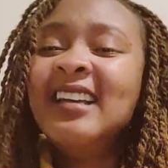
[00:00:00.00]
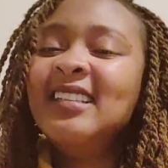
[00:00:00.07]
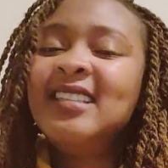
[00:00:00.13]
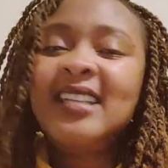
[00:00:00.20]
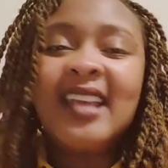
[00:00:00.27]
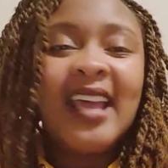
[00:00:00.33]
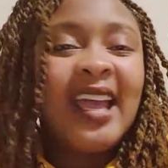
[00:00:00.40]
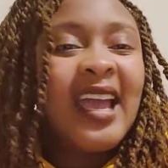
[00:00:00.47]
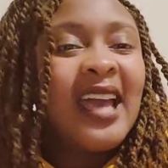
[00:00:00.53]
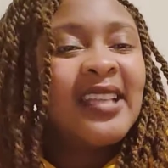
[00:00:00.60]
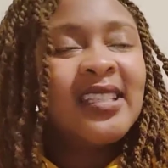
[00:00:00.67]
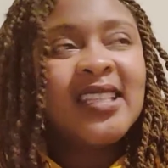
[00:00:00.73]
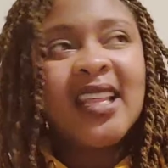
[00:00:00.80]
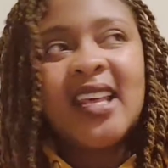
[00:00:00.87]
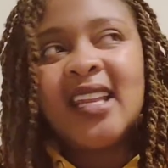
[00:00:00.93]
today.
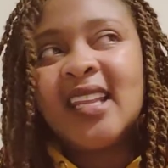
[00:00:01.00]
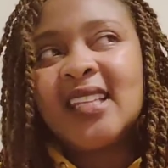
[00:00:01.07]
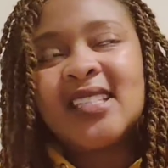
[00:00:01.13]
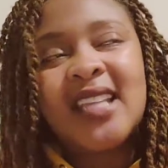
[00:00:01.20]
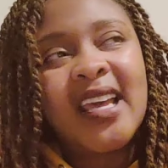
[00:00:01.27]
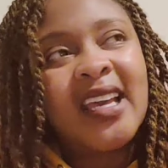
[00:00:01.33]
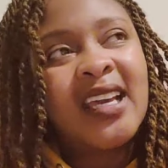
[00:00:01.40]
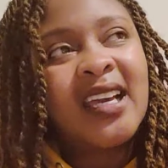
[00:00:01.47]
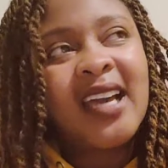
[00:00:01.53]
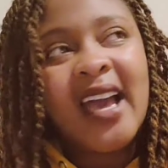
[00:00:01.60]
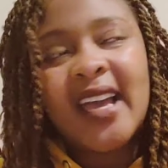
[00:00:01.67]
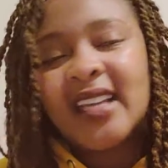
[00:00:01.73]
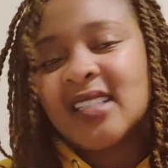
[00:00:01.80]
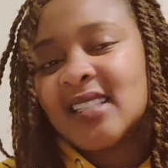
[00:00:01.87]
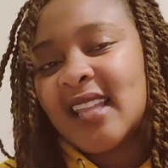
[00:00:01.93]
And then it's like,
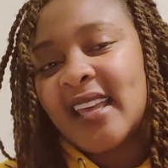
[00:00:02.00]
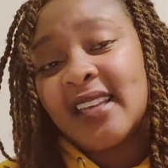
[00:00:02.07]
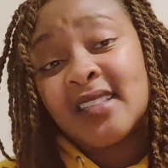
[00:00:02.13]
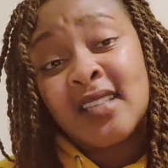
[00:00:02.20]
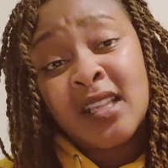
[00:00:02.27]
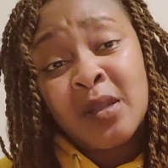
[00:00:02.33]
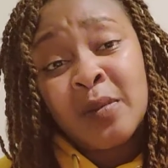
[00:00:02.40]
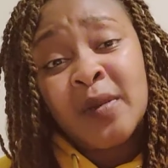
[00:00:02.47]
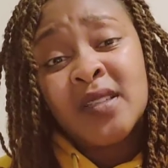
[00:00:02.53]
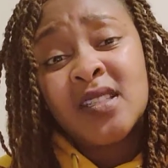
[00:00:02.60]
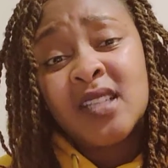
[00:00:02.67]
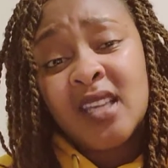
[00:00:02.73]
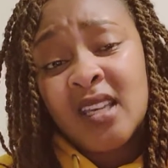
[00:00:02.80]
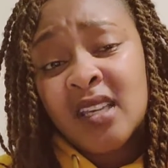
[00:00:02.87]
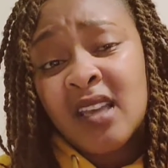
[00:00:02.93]
guys, like,
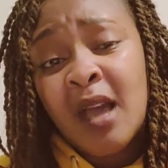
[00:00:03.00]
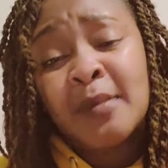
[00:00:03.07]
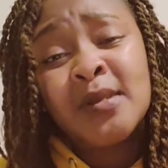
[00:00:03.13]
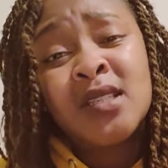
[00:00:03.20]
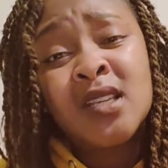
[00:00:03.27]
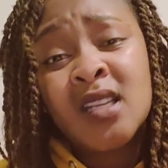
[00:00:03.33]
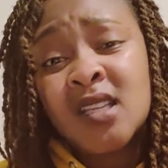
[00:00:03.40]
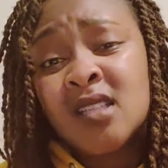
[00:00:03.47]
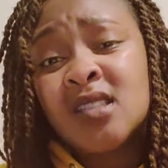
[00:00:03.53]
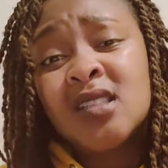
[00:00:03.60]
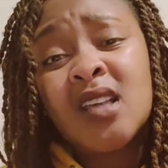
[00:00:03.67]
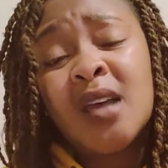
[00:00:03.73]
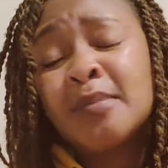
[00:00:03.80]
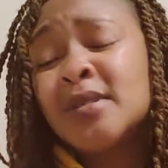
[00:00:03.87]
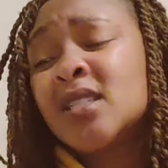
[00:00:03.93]
celibacy,
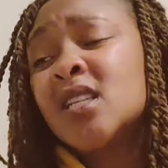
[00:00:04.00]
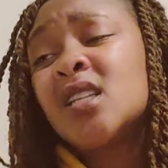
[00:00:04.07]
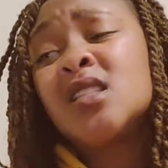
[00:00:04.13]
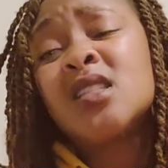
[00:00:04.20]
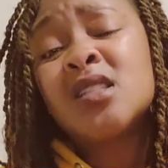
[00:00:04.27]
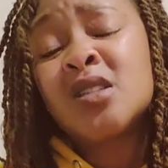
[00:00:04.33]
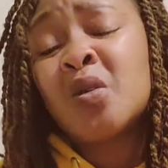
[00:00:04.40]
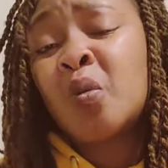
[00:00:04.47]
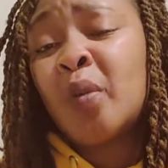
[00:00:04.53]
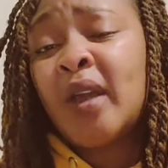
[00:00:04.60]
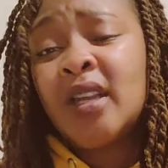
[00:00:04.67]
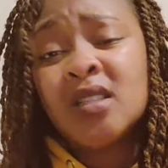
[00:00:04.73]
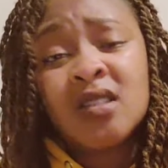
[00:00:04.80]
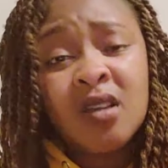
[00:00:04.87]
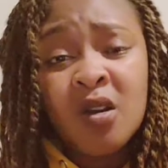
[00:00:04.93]
abstinence is the
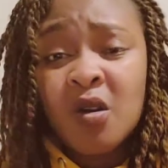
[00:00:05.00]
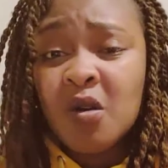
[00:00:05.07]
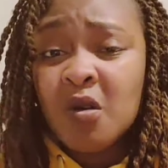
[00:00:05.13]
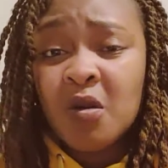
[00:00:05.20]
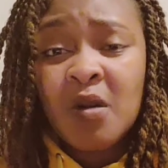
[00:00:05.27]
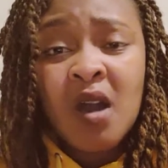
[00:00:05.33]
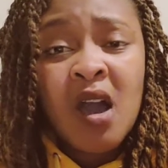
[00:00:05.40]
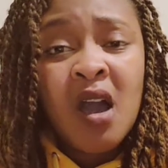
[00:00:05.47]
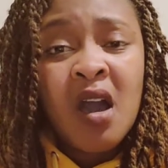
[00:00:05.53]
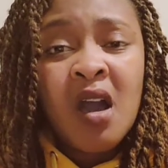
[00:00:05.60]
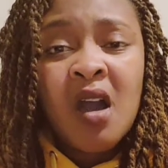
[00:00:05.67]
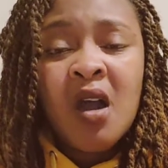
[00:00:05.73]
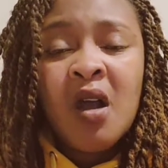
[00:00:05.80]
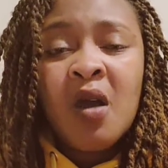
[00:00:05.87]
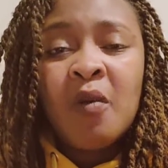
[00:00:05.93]
way to go.
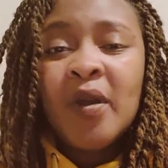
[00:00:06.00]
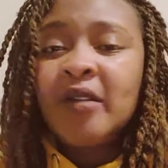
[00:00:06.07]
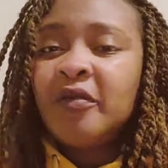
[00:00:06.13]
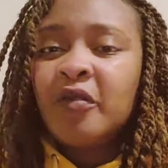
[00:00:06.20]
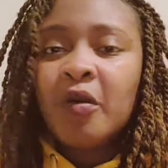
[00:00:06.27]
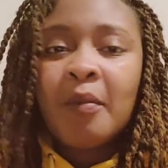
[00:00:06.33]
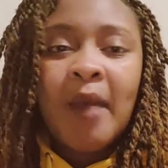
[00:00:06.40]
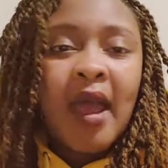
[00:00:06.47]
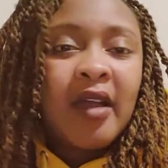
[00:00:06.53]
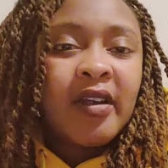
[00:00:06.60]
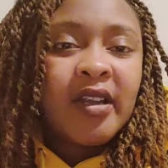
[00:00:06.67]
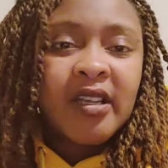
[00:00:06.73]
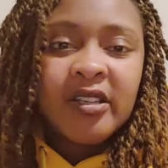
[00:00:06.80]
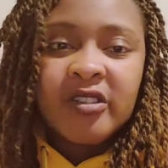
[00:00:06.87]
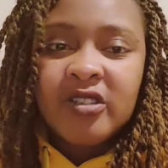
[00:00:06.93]
Wait for
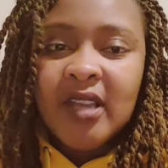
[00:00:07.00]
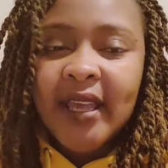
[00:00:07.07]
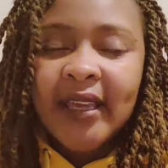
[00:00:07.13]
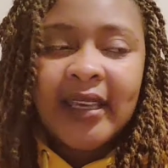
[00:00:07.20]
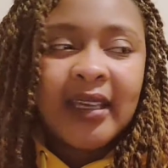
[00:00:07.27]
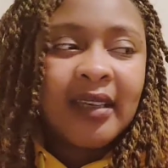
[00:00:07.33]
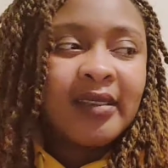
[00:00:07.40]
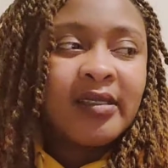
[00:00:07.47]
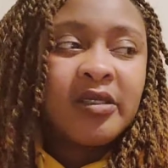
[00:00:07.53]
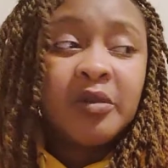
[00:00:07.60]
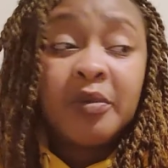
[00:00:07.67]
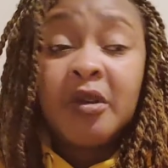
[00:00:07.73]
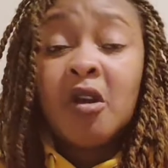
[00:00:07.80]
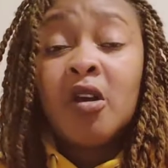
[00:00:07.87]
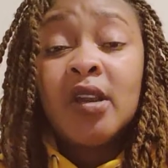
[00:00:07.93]
marriage, like, to
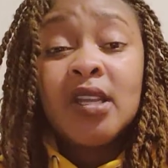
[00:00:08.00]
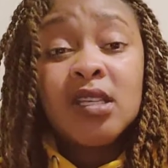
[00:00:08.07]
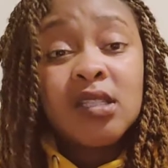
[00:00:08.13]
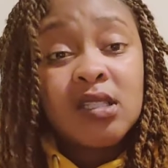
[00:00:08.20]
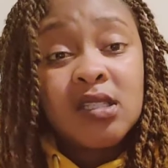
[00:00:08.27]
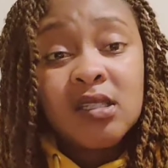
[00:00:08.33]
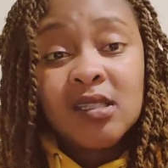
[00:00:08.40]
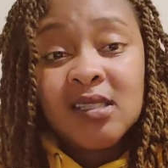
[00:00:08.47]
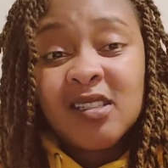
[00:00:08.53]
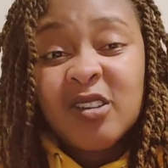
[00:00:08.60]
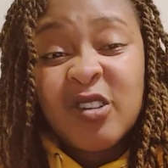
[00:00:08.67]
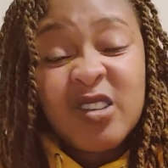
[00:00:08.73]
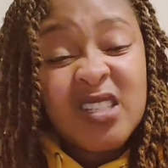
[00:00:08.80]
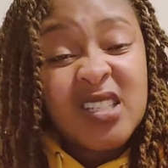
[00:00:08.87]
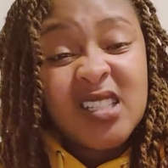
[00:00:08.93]
be honest,
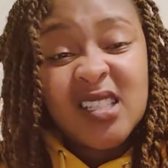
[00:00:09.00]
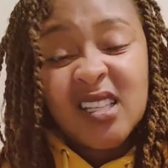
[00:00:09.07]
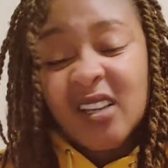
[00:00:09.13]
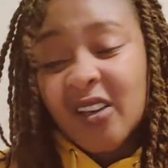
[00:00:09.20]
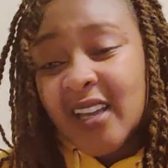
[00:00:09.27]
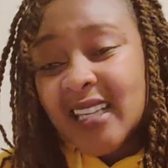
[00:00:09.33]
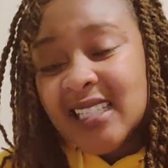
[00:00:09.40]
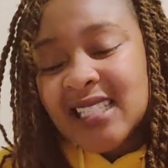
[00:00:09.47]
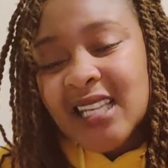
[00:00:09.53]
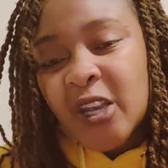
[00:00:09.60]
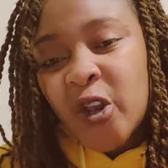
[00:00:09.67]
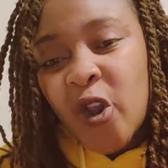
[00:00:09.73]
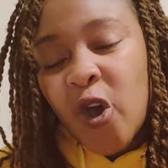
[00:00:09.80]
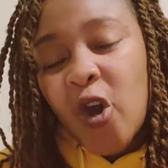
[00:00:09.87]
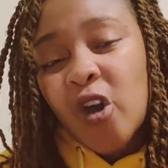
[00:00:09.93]
because it's
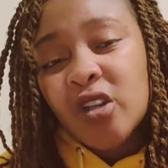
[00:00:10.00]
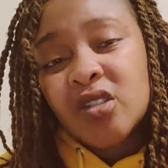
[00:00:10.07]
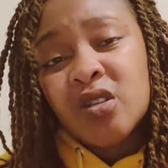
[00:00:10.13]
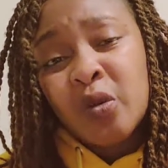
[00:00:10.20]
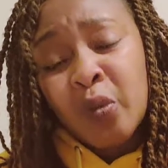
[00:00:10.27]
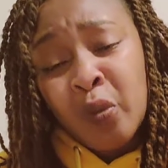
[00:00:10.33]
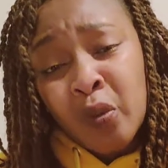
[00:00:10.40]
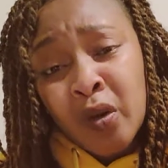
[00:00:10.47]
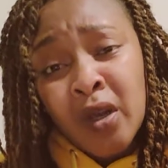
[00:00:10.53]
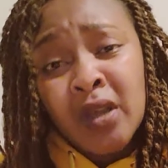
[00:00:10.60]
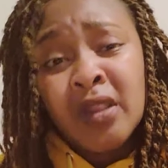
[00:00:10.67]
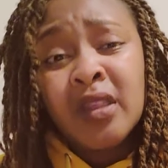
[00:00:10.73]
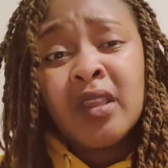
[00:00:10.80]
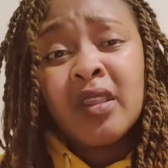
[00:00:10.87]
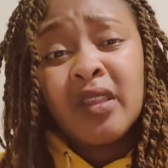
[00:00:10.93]
not
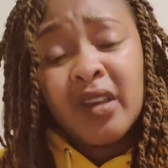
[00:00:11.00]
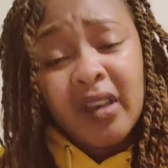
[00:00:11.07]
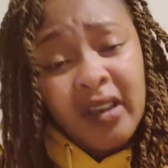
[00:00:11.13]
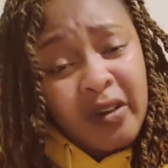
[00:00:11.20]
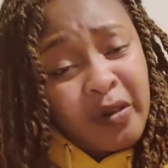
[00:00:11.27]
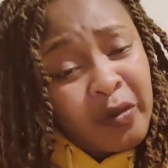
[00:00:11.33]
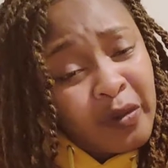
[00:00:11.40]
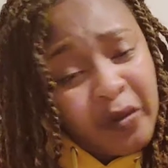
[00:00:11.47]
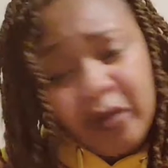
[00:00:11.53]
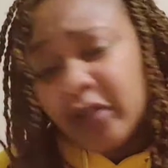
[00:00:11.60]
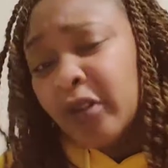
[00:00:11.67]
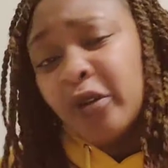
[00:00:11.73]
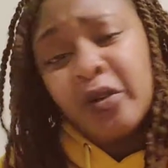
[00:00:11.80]
worth the